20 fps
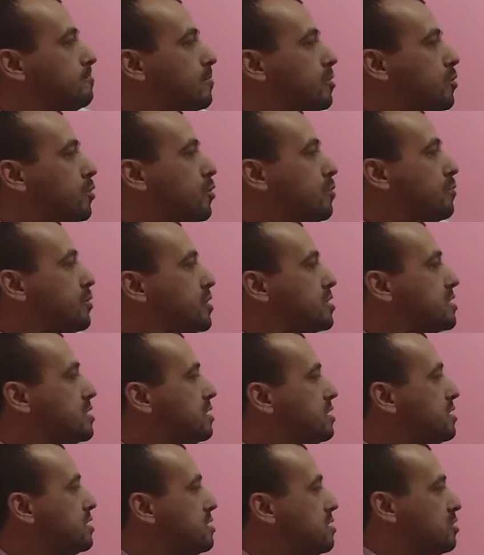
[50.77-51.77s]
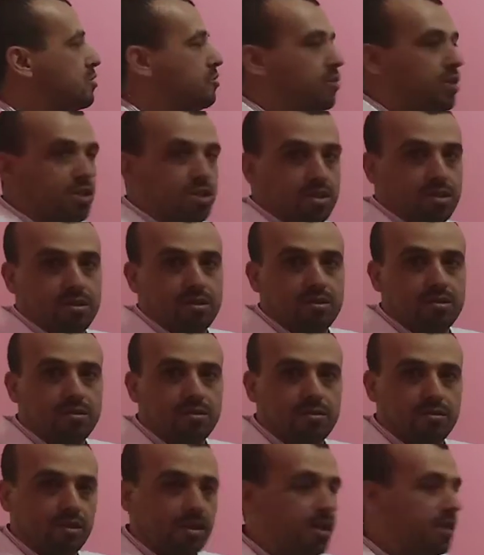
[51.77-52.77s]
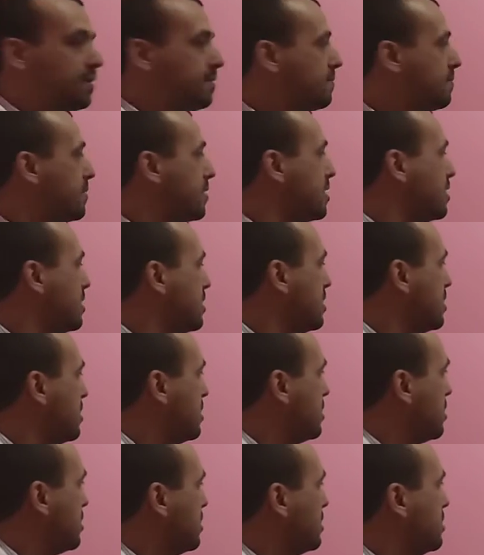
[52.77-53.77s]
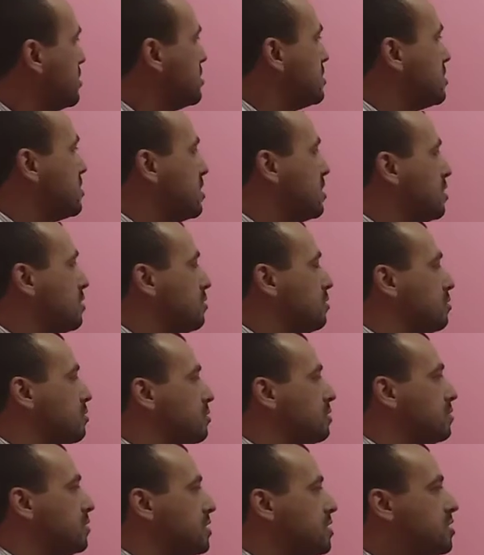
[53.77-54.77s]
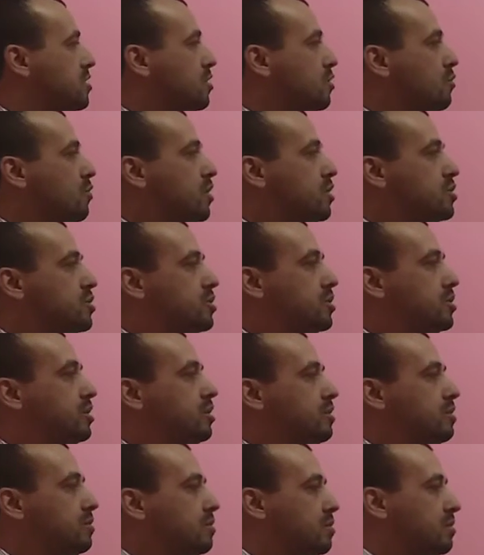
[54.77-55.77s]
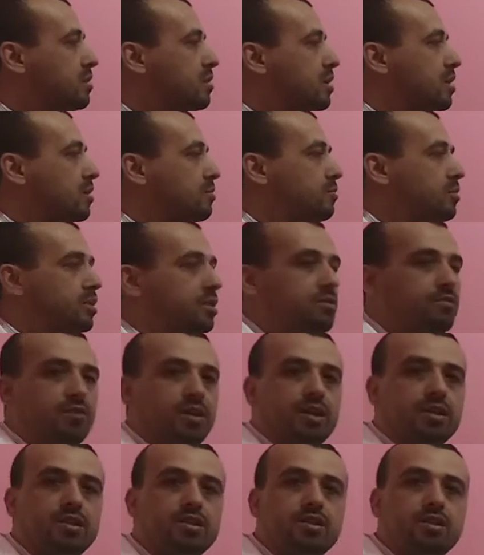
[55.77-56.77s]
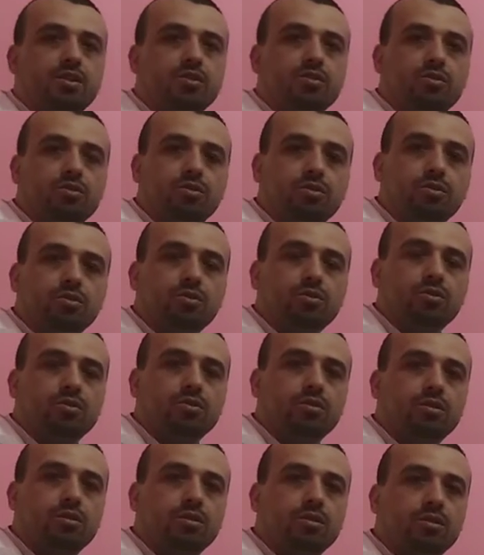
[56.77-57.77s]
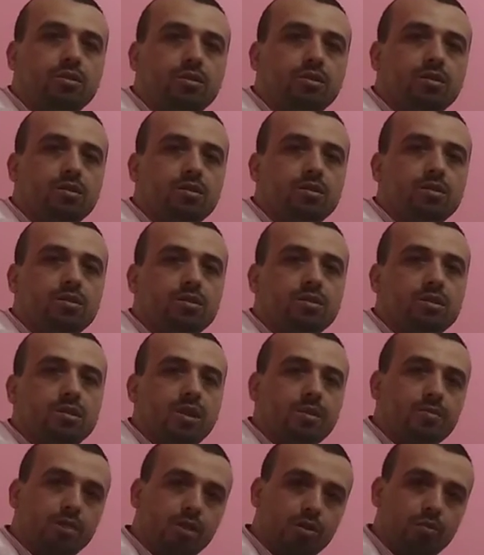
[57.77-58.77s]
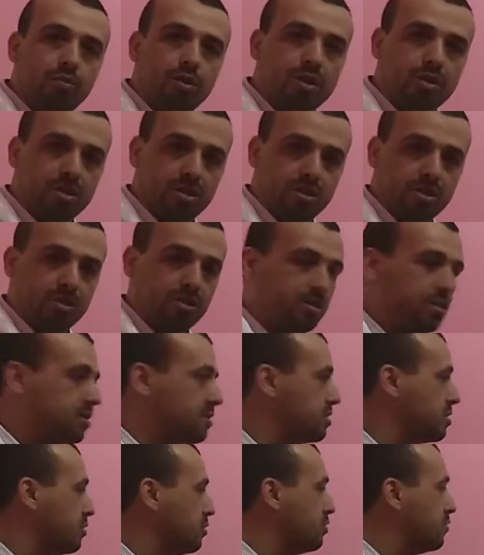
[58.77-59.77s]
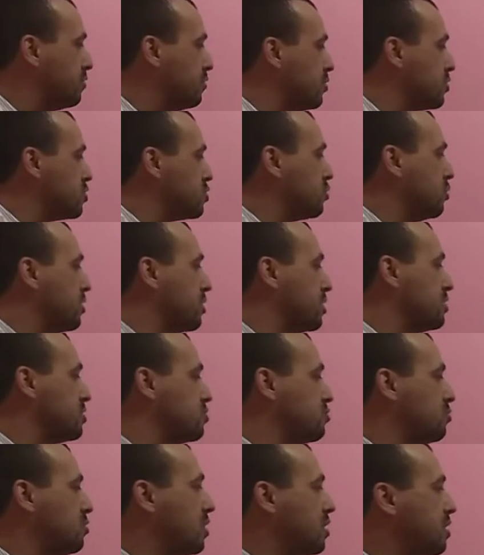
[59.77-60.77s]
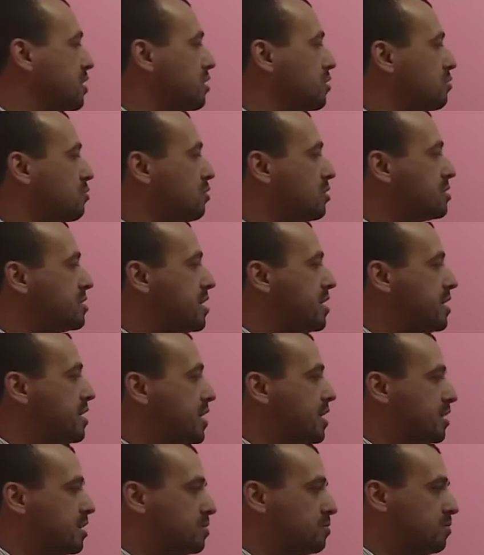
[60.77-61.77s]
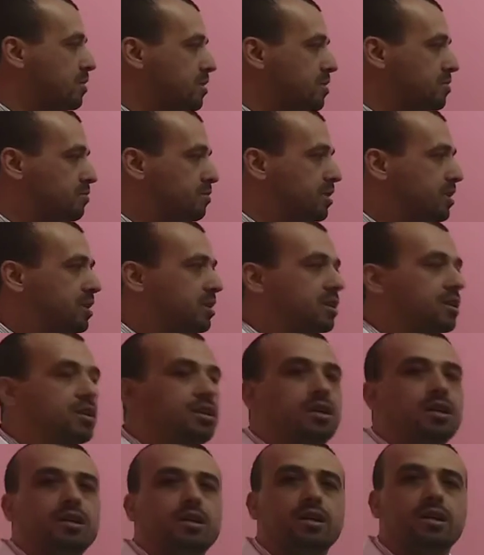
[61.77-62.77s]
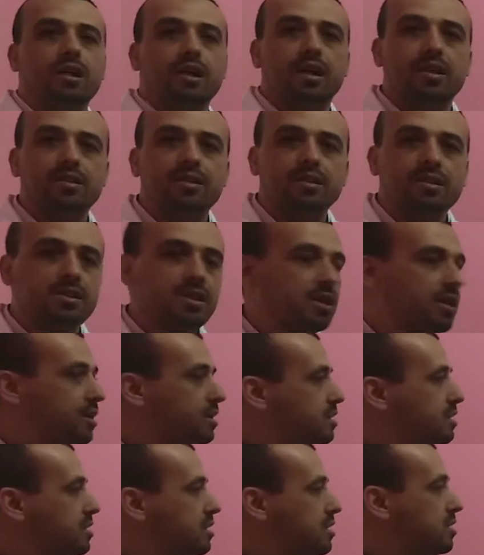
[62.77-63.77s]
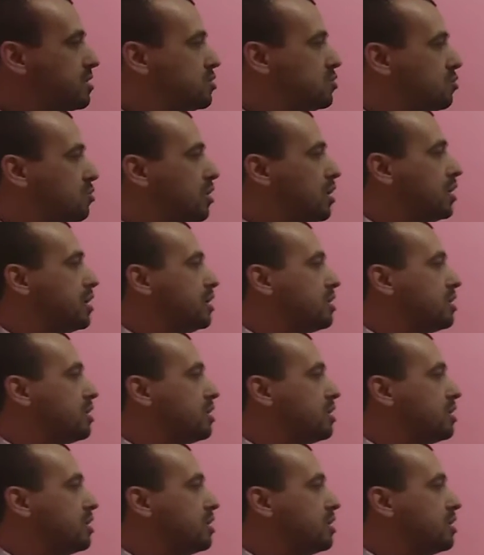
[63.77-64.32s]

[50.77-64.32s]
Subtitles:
represent this equation. Okay. So this equation can be divided into sub-equations. So the first one is y equals ax plus b, and the second is y